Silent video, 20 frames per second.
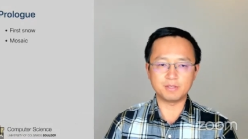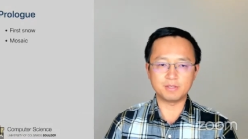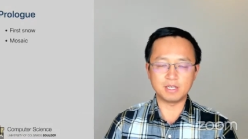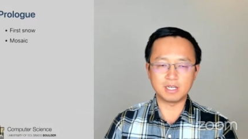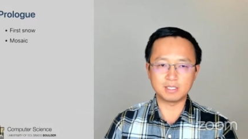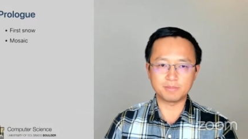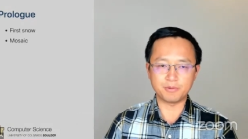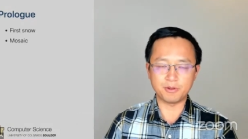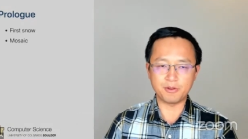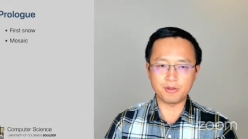
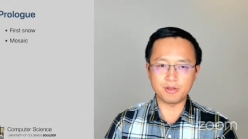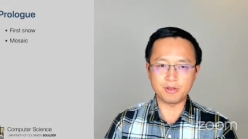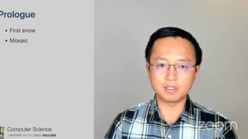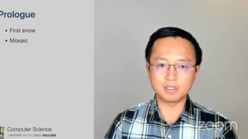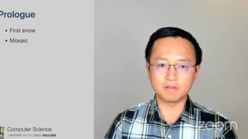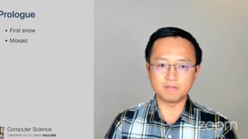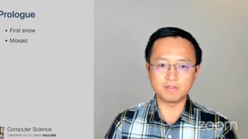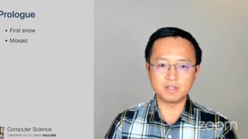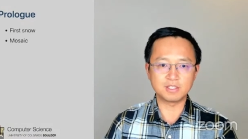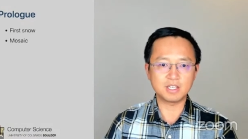experience
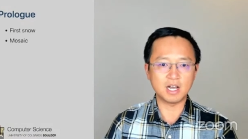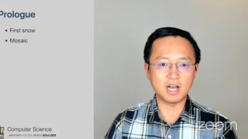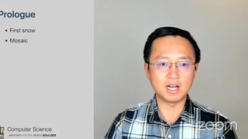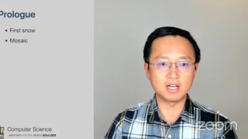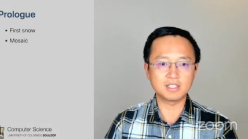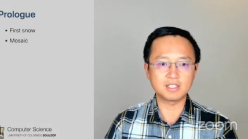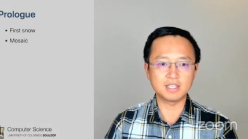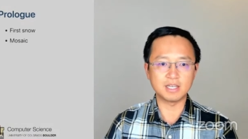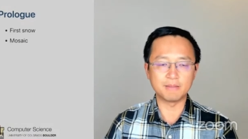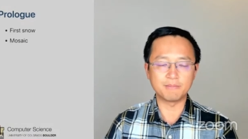of this
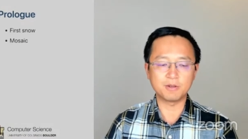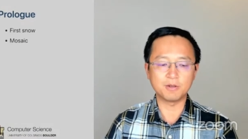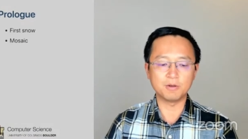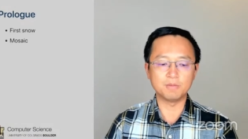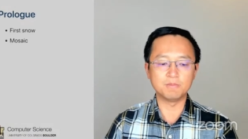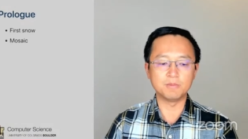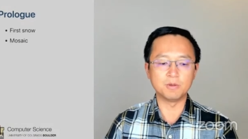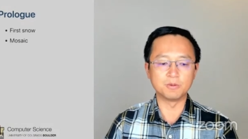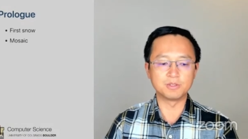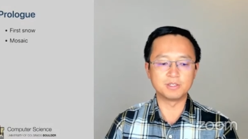concept
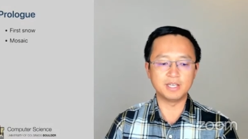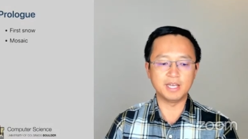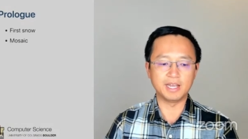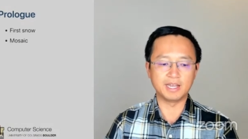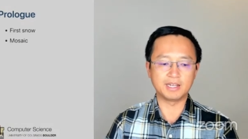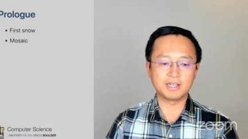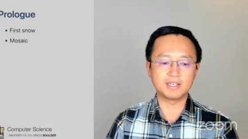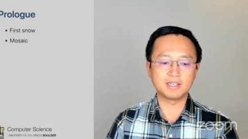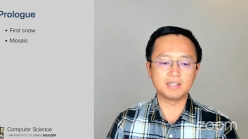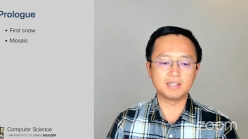called
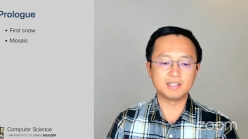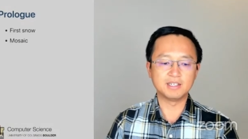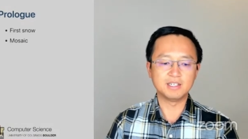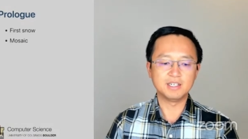mosaic.